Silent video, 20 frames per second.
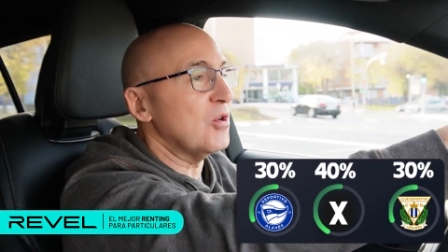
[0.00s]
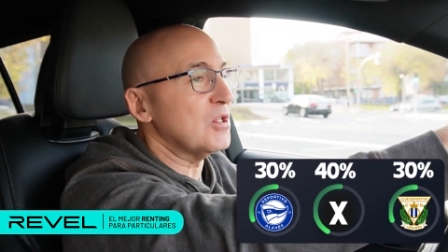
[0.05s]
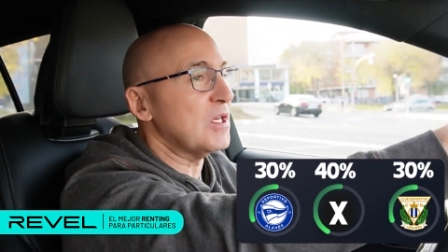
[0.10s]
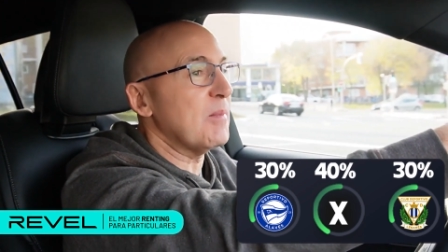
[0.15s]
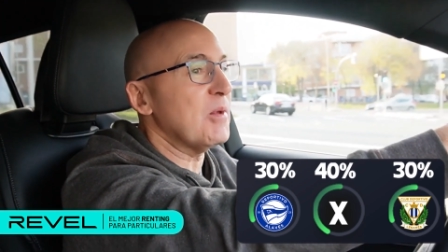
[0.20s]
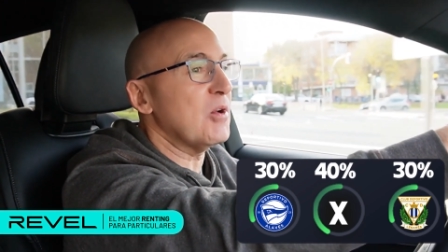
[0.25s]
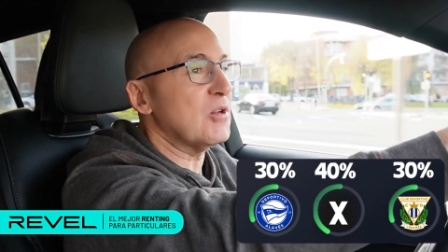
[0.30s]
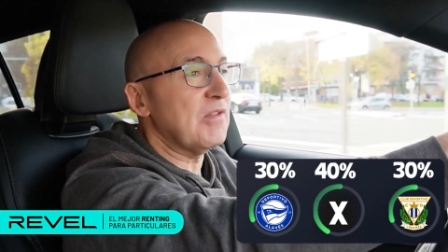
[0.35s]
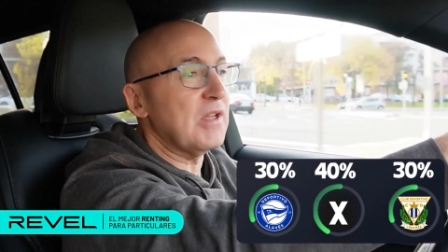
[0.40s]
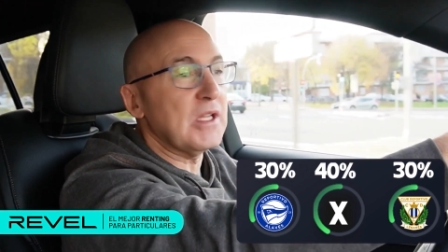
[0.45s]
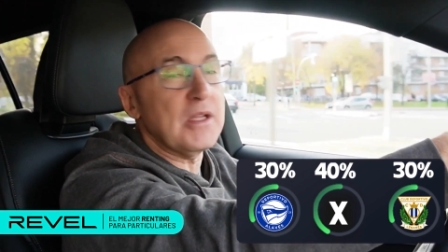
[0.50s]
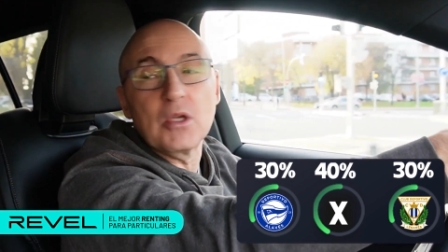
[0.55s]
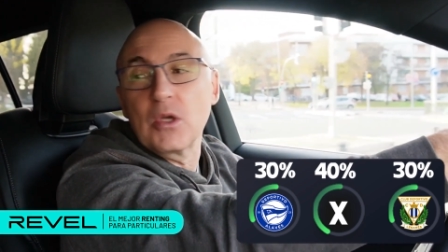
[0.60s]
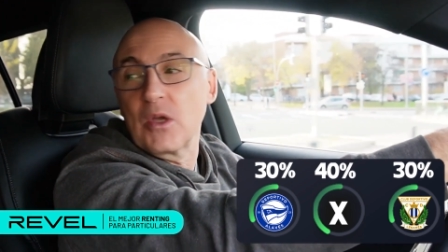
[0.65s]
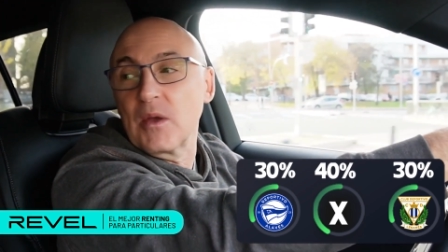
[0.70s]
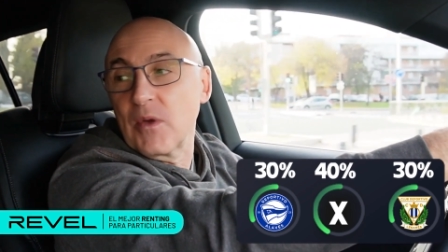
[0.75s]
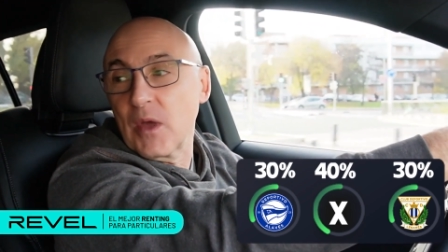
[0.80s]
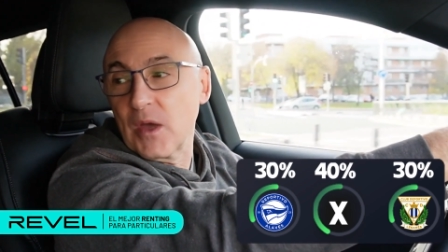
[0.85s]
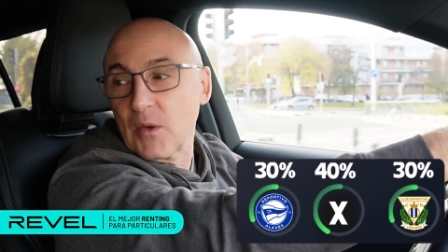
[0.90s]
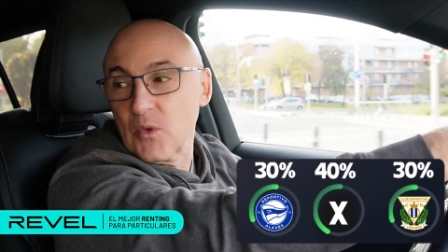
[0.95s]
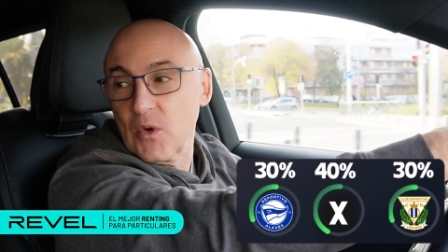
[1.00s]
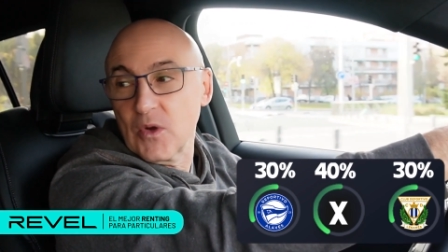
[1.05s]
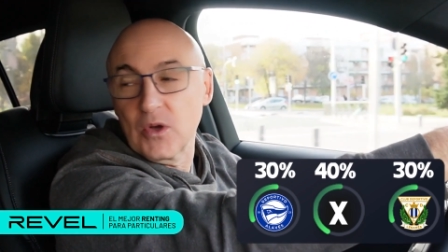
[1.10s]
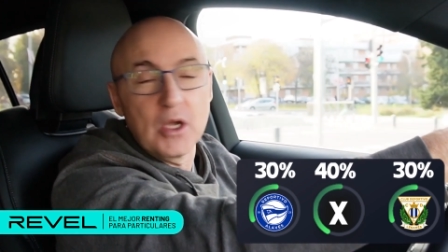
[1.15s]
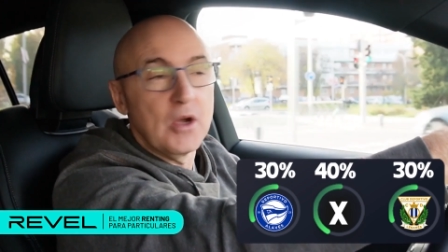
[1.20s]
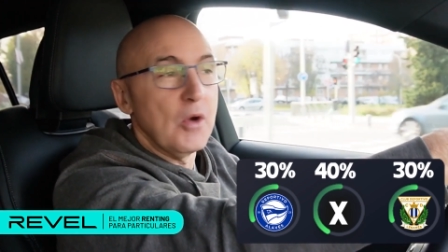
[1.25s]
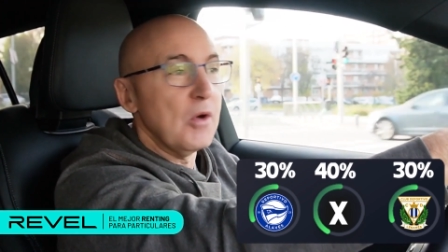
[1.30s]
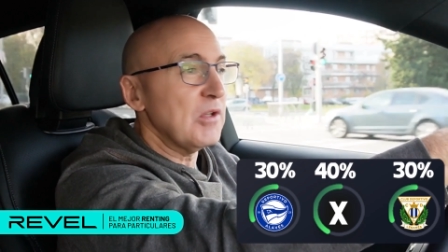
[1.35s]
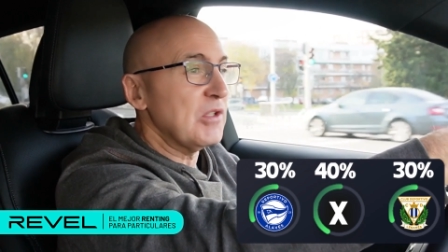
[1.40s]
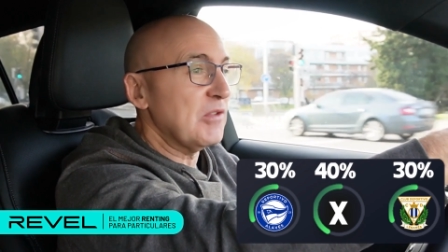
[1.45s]
with the friends of Timón
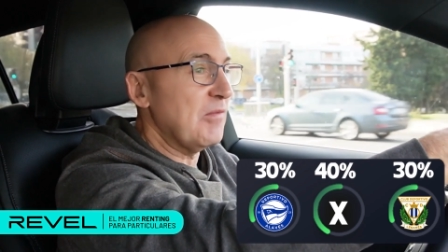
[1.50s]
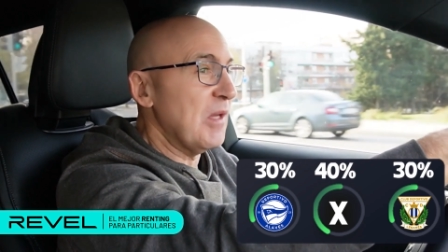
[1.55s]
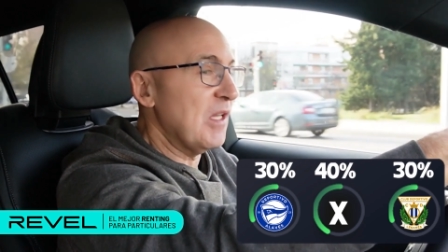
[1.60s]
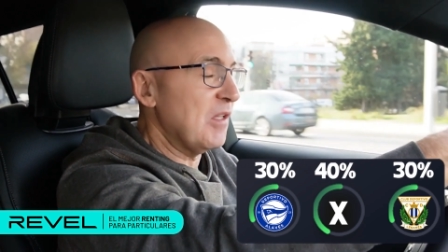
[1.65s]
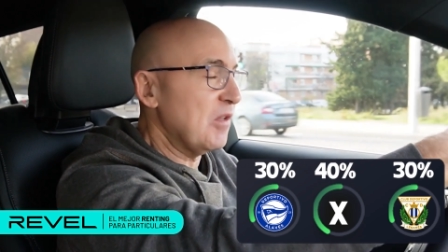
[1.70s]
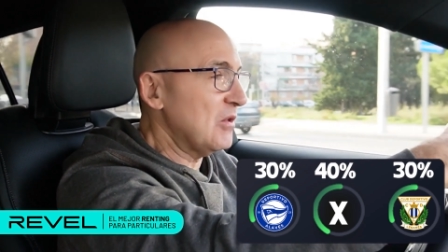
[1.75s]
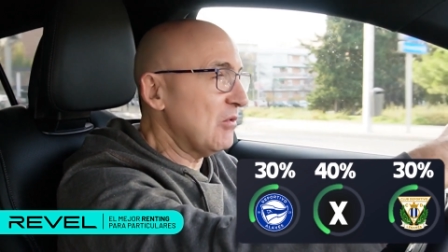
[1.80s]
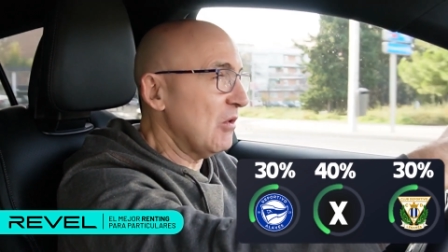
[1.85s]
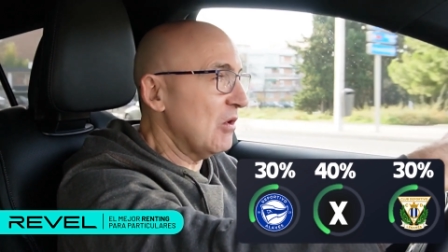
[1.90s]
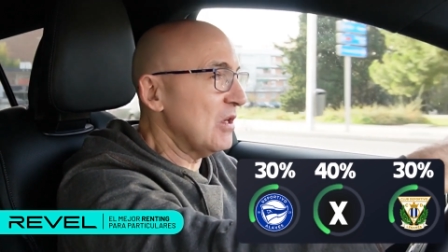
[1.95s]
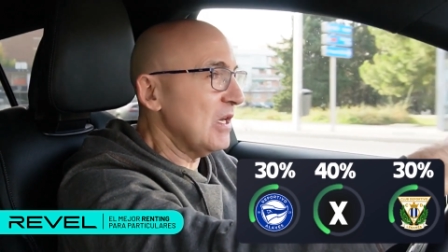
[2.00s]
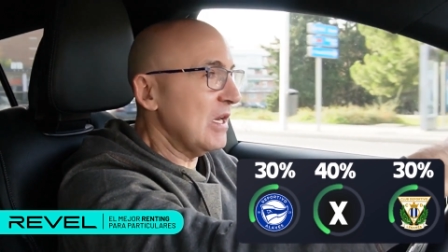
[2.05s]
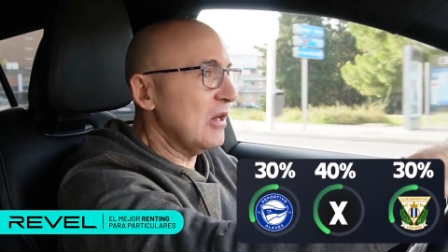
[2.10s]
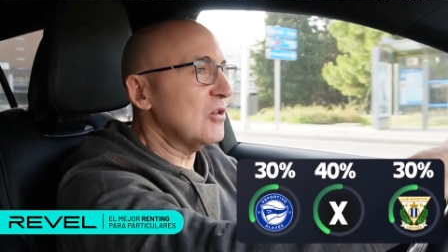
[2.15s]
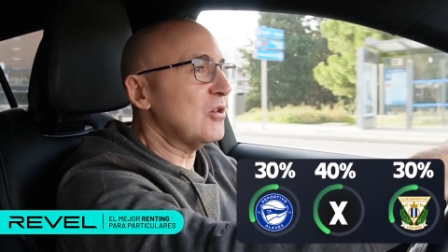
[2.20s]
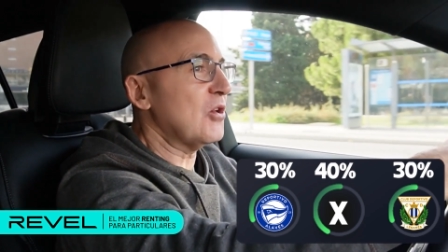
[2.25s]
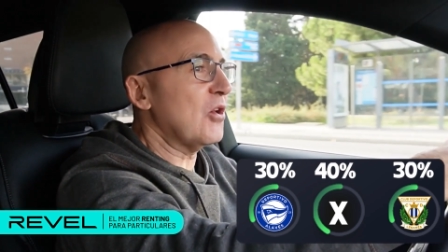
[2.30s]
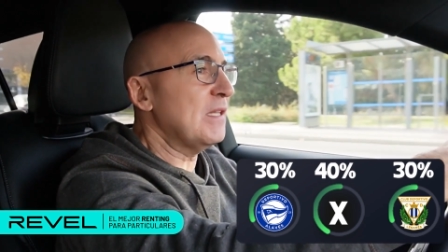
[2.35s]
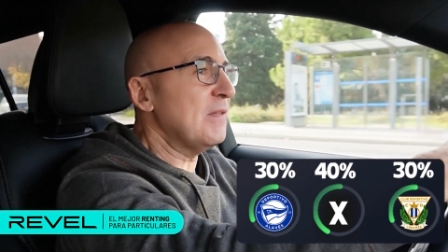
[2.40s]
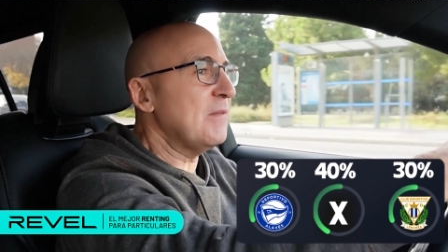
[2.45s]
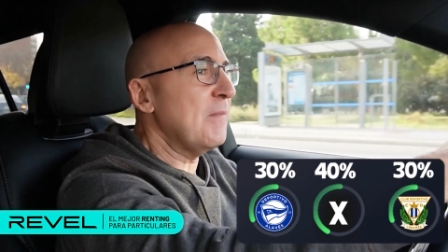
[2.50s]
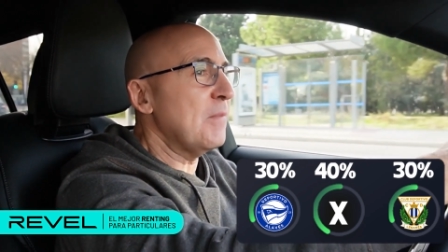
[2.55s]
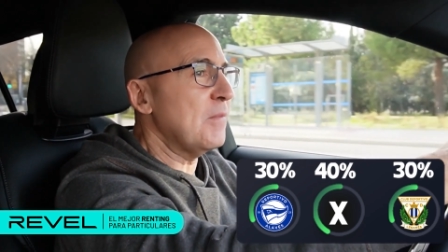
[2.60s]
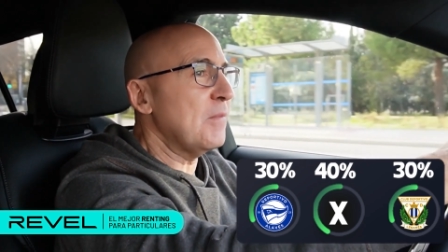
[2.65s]
de Roche, by the way, the other day.